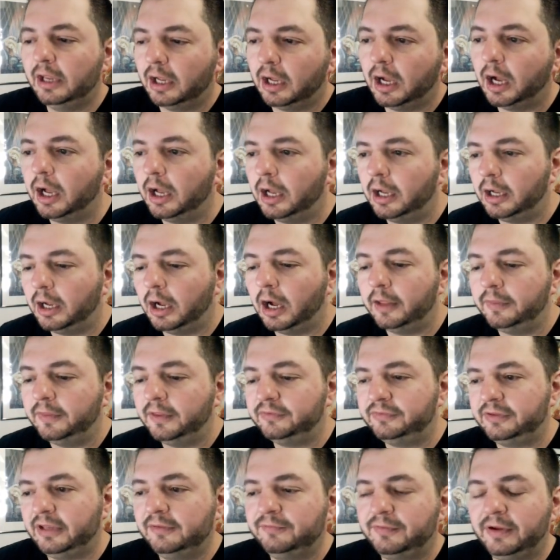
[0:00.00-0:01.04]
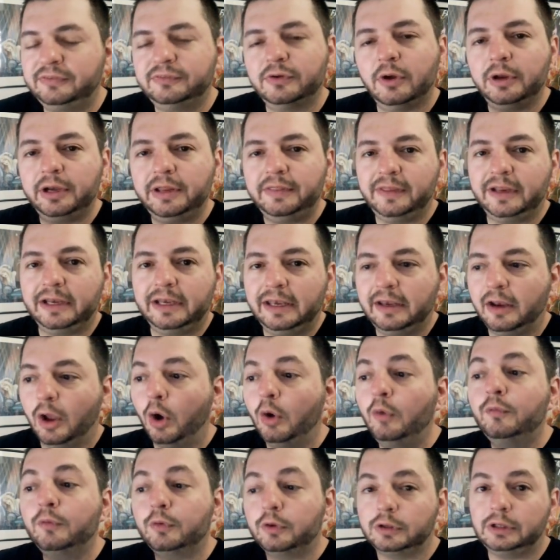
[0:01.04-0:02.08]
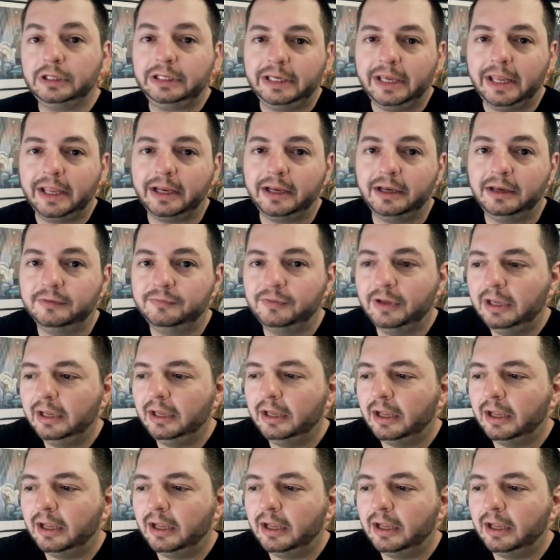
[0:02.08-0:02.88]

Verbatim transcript: on this, and if I saw anything overtly negative,